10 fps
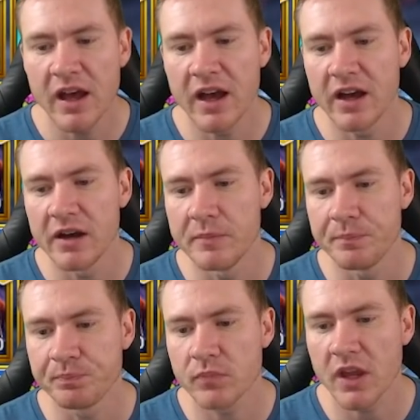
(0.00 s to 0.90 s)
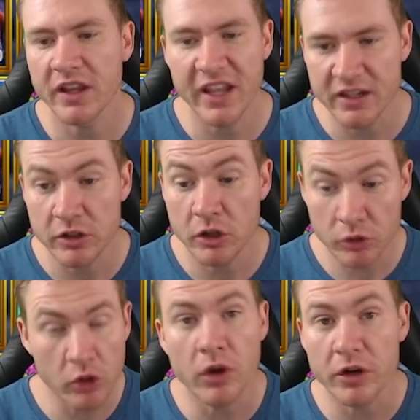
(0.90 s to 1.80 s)
Um, again, you
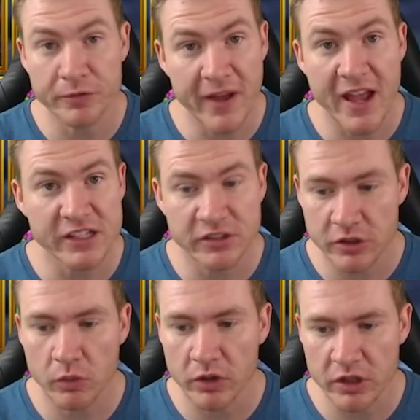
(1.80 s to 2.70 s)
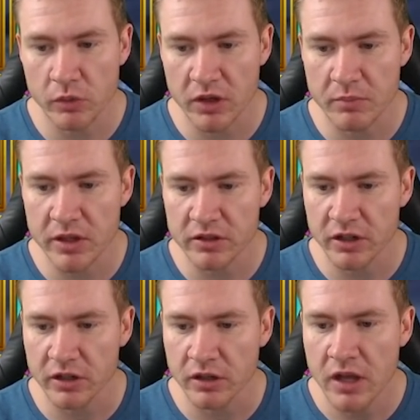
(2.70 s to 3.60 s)
do want her fast. You want you want to build
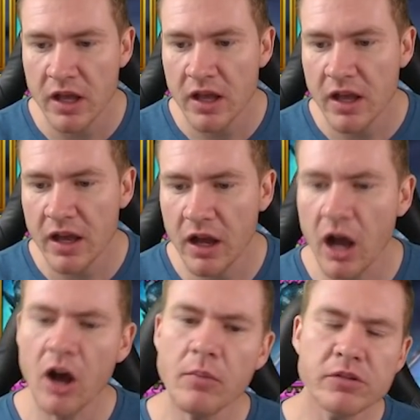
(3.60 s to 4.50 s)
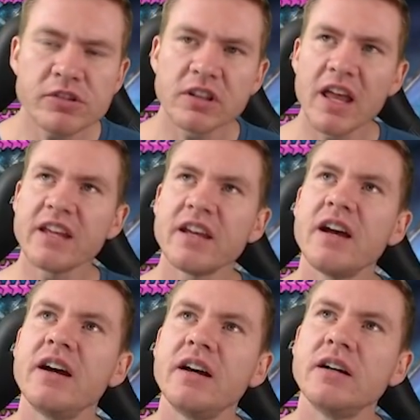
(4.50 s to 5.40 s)
her uh, almost like
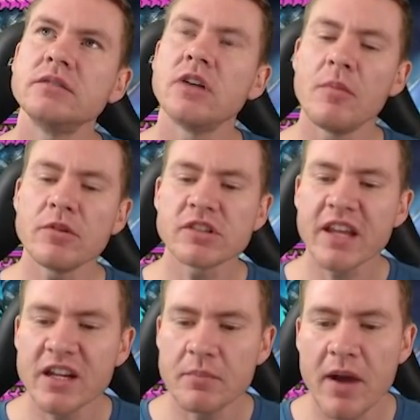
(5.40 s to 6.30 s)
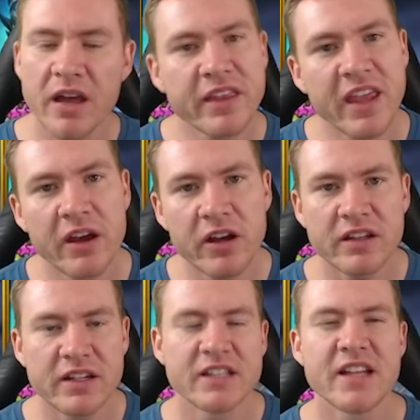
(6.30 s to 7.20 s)
a, uh, almost like an apothecary
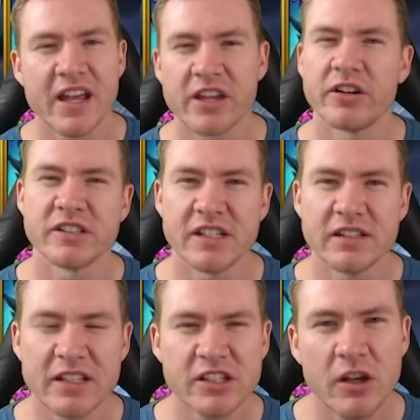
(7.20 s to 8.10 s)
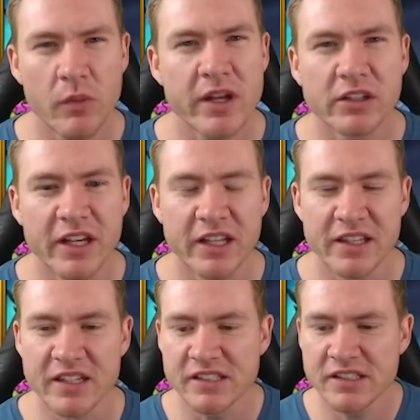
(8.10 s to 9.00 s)
that needs accuracy. That's a good way to look at
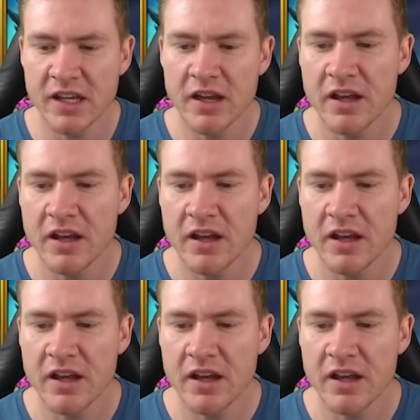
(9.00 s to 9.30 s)
this.